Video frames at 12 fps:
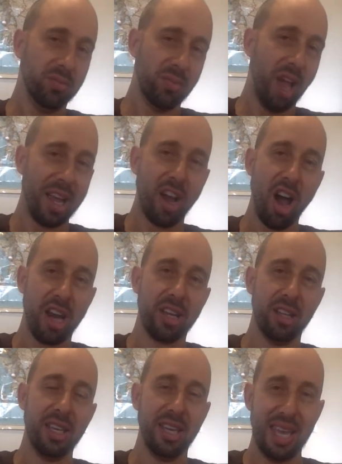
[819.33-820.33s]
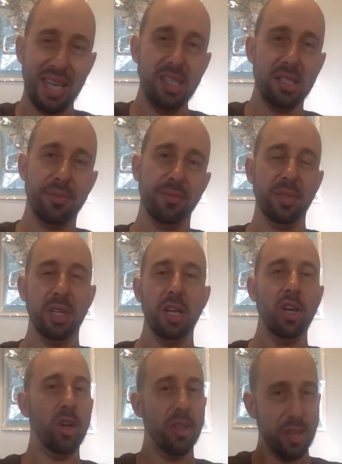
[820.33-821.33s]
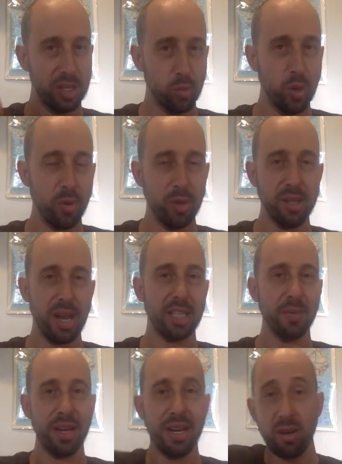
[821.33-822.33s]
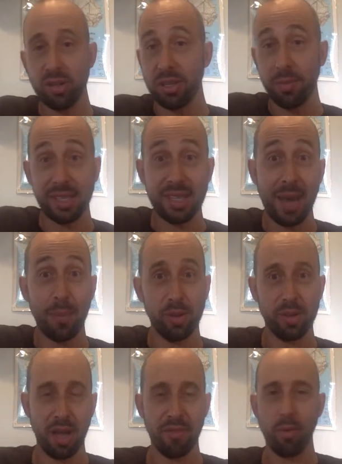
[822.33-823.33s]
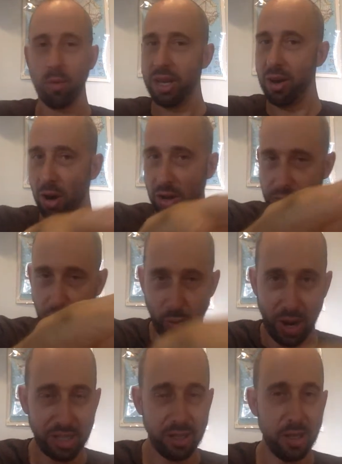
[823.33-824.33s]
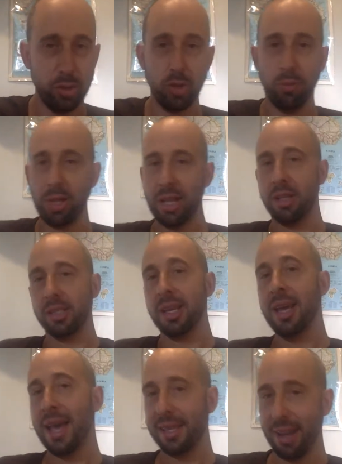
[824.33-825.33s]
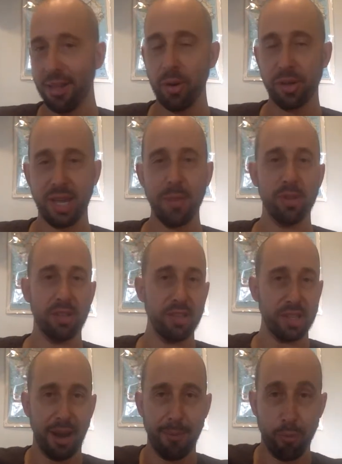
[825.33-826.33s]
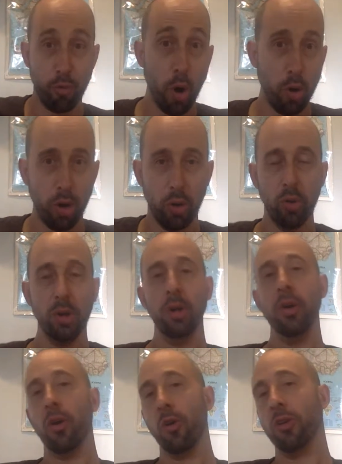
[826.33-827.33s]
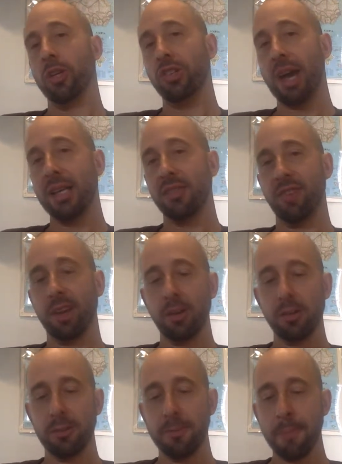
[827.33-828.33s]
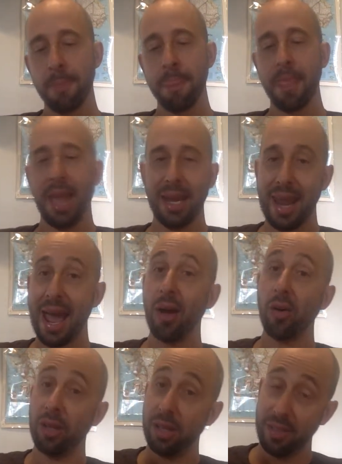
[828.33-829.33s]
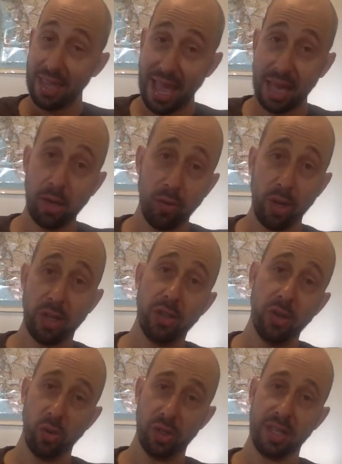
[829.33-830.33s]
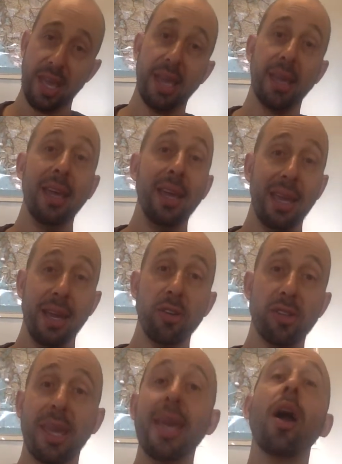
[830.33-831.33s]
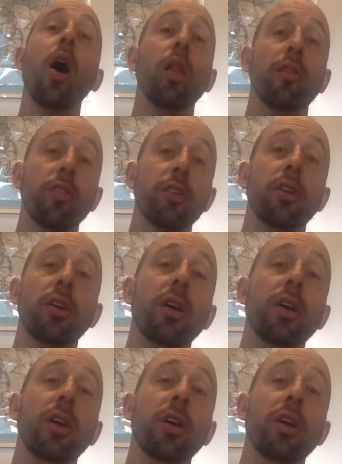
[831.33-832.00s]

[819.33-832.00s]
iconically is. This week we talked about here's some examples of, and we'll hear also the rest of the YouTube playlist has other examples of these kind of proto early jazz figures. And now, at the end of week 2, we're saying here's King Oliver,